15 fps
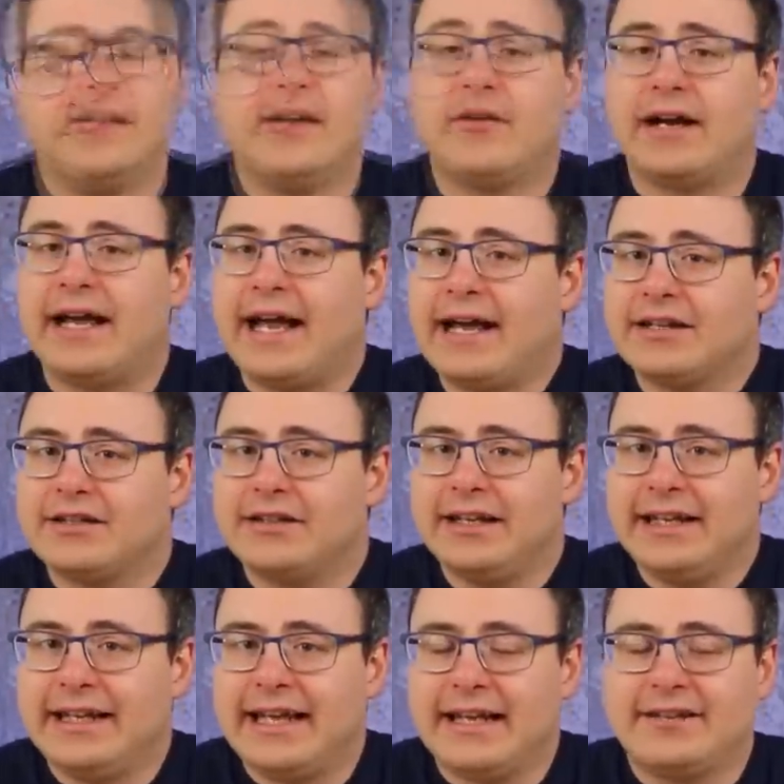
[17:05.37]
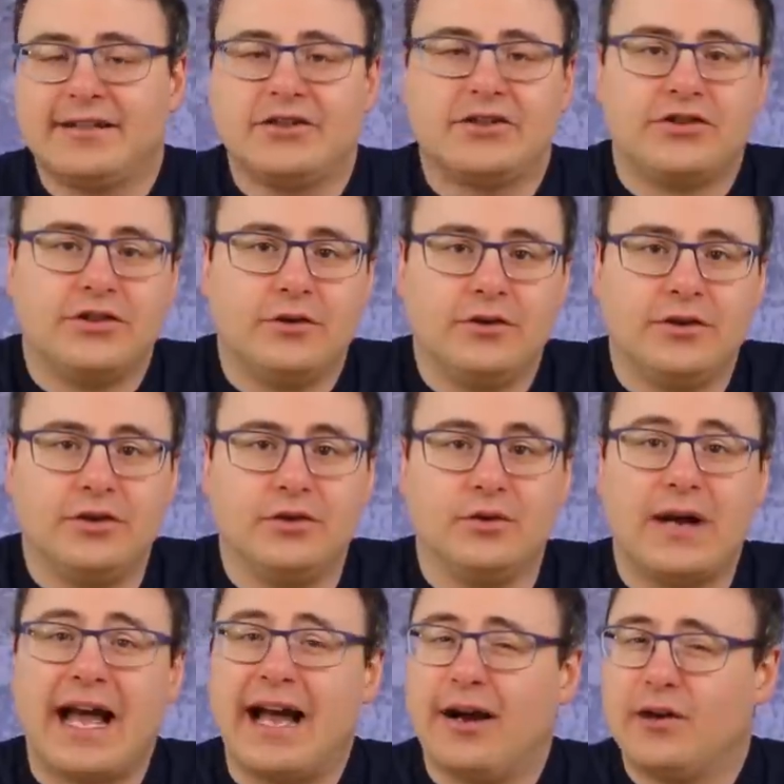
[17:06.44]
Now I actually get to show you
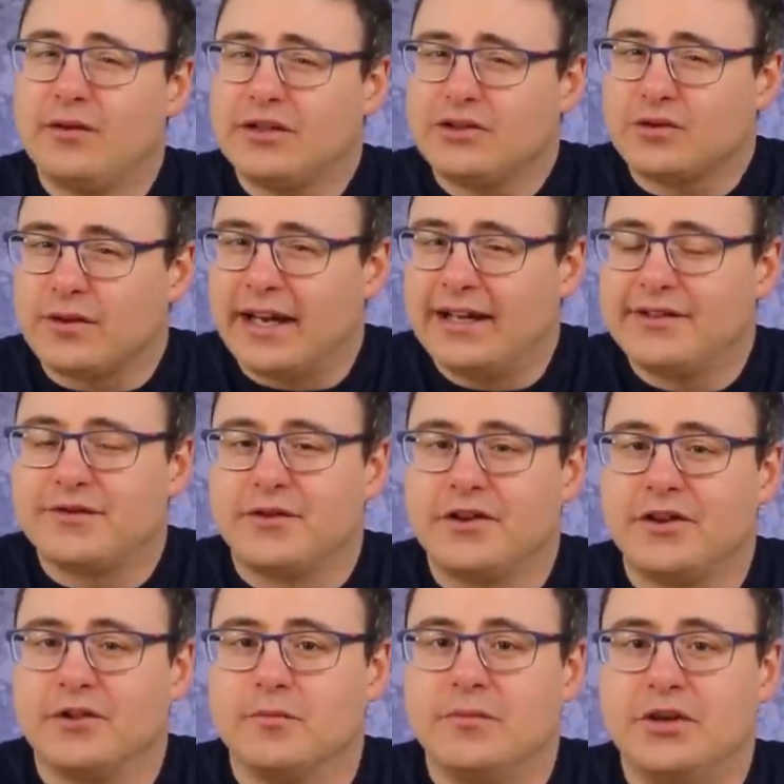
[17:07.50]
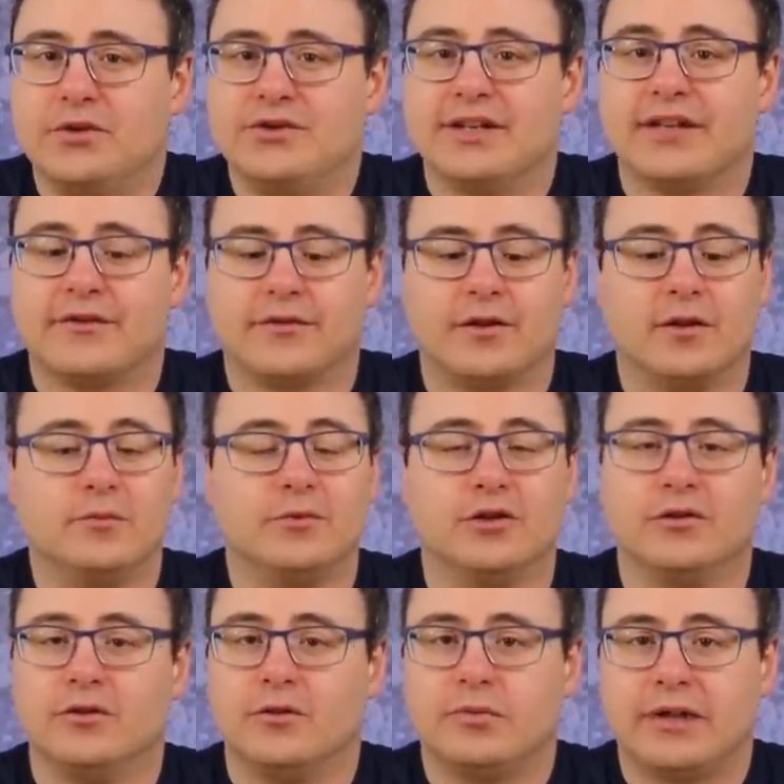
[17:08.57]
how to transfer your music from
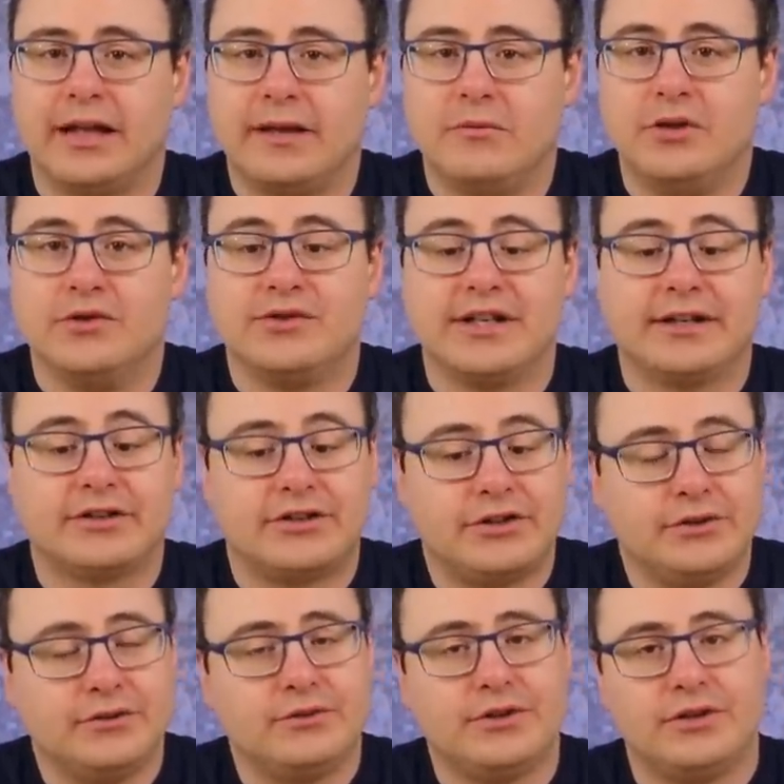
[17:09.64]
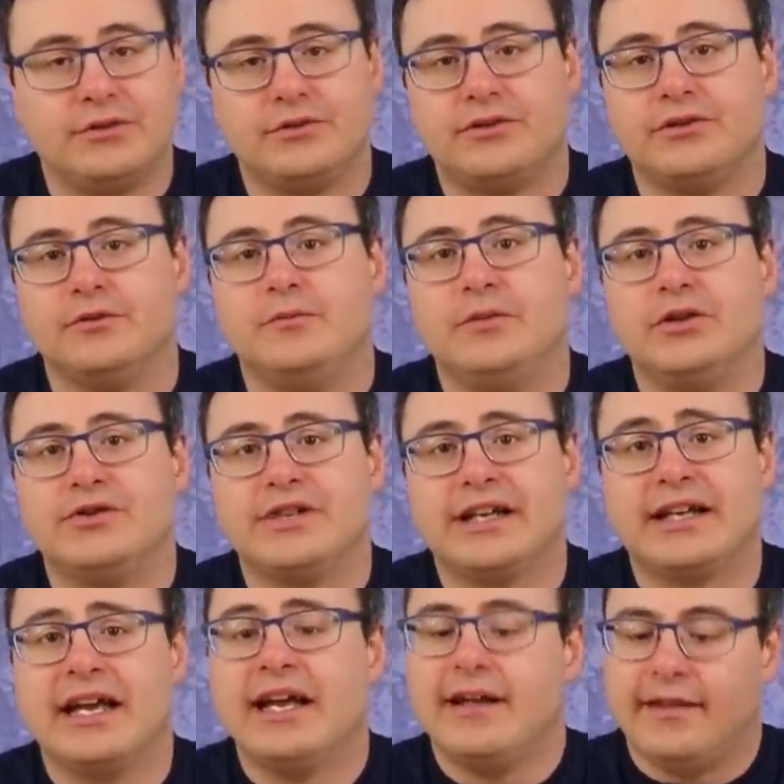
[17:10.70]
Google Play Music to YouTube
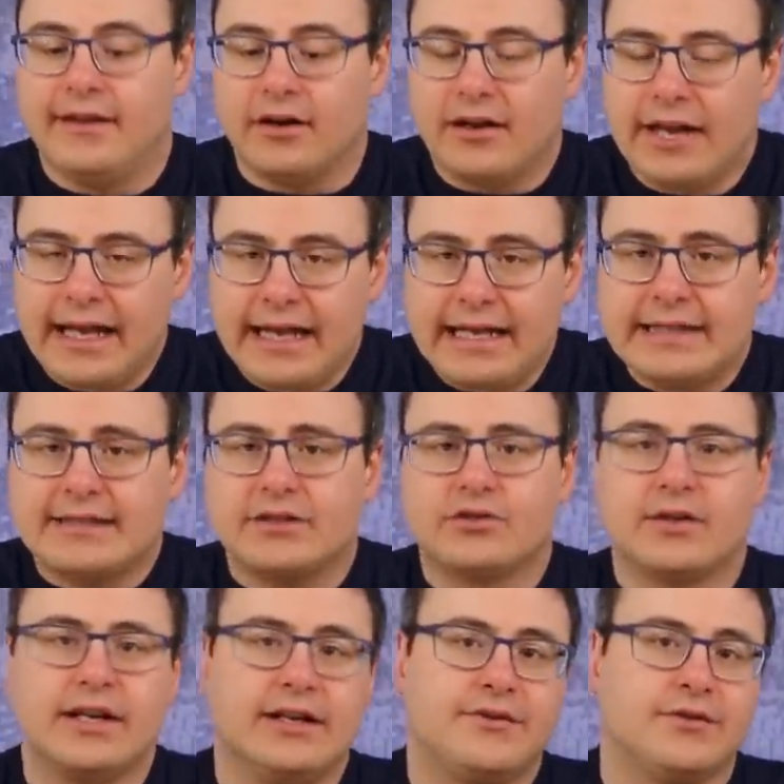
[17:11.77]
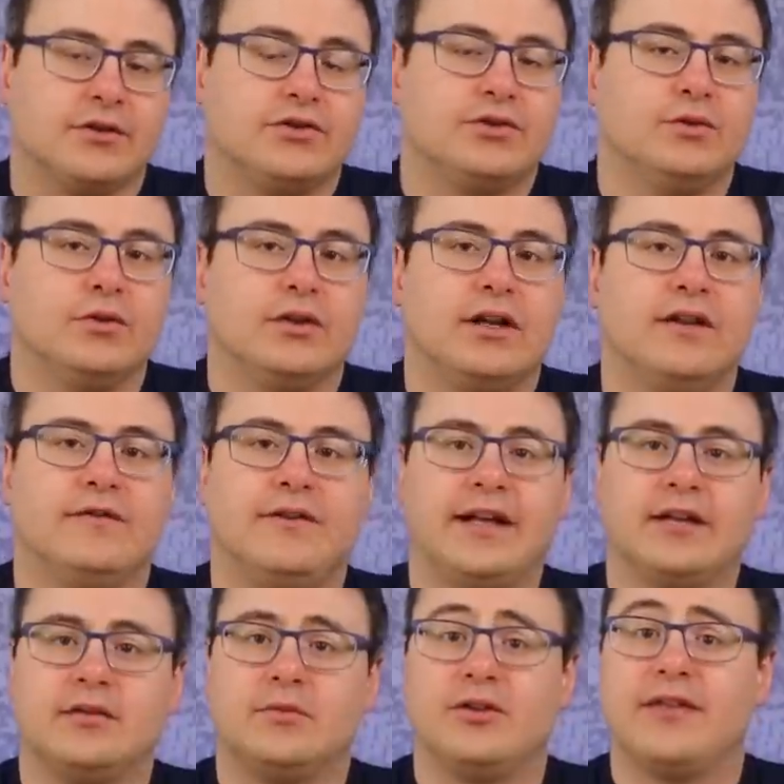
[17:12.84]
Music. There is a transfer tool
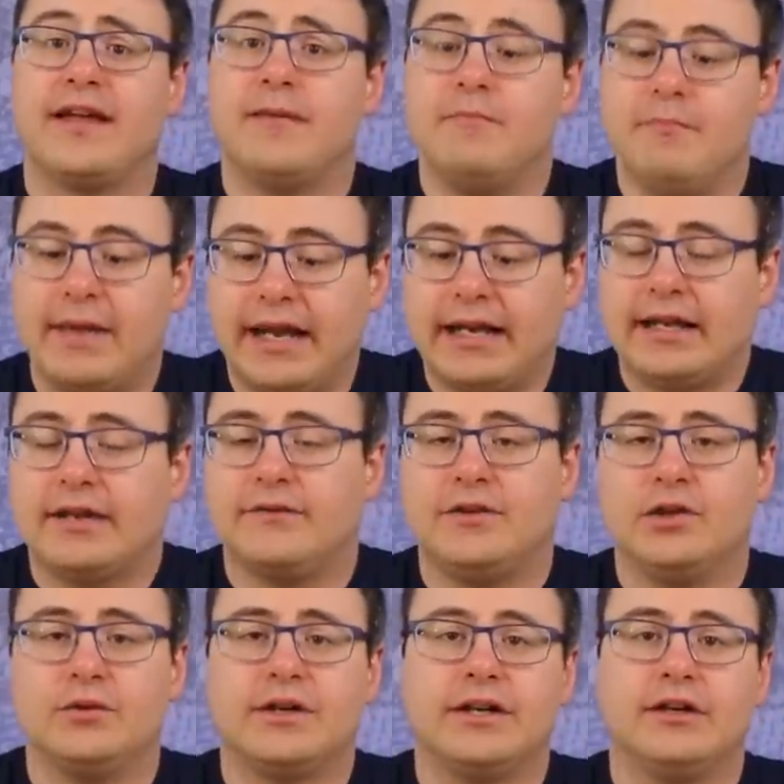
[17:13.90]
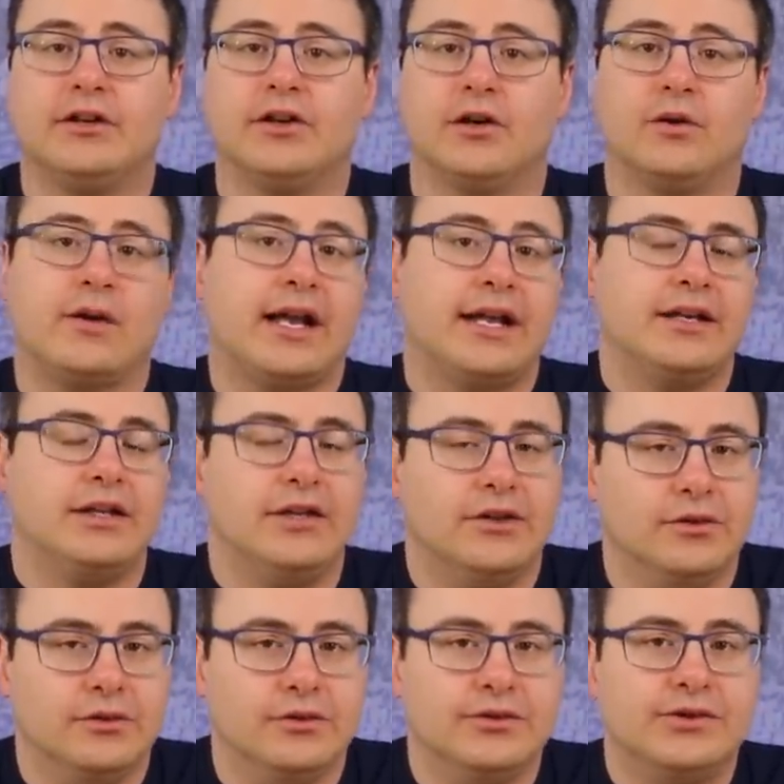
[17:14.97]
available that many of you can go and
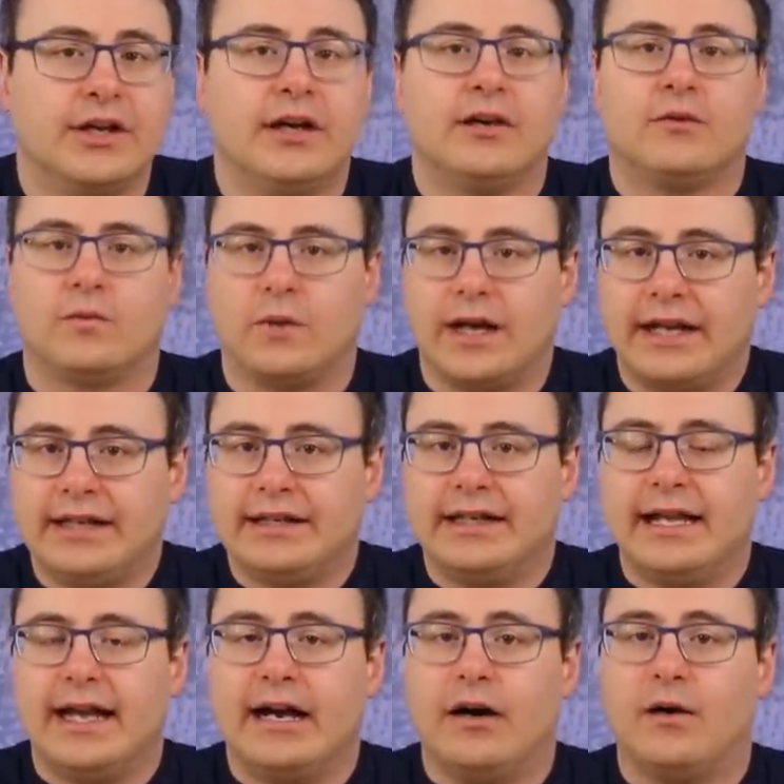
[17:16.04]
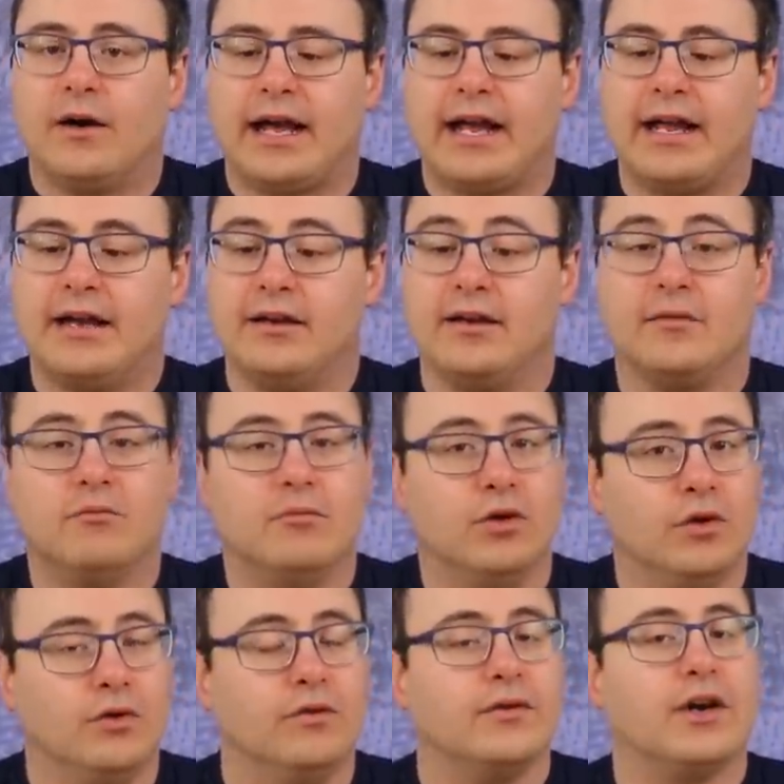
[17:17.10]
use right now and
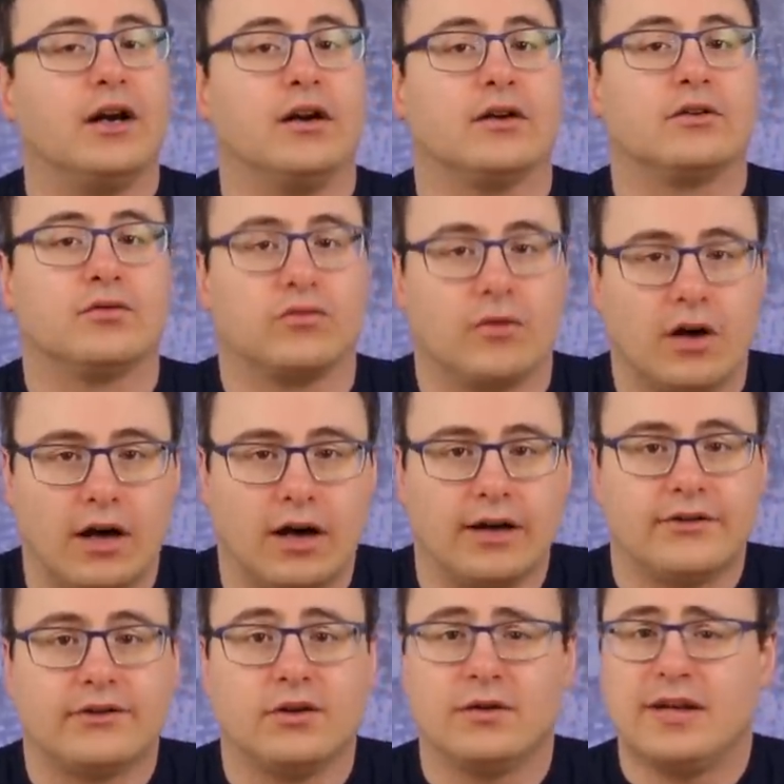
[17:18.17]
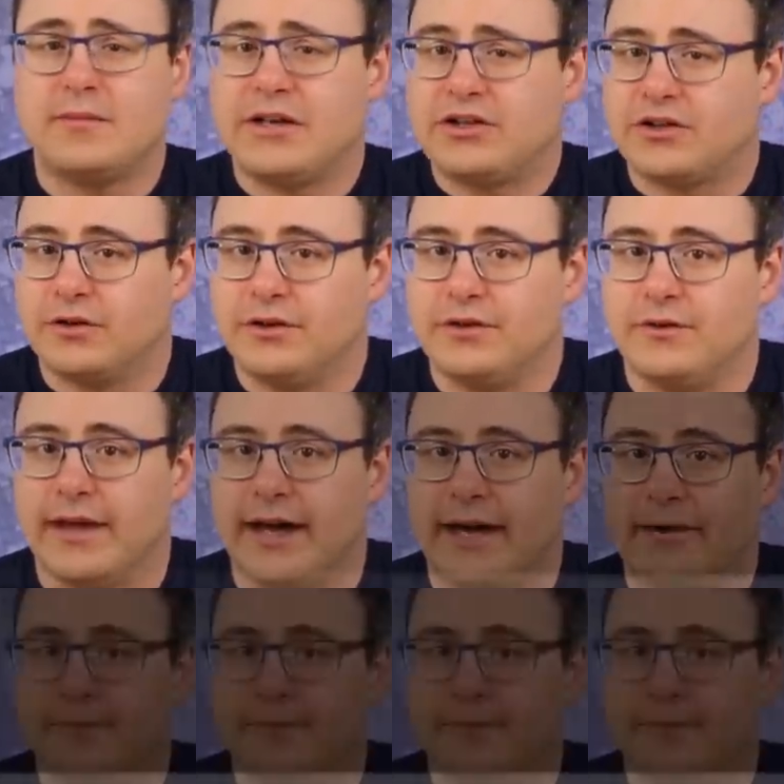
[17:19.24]
move across. So let me show you that.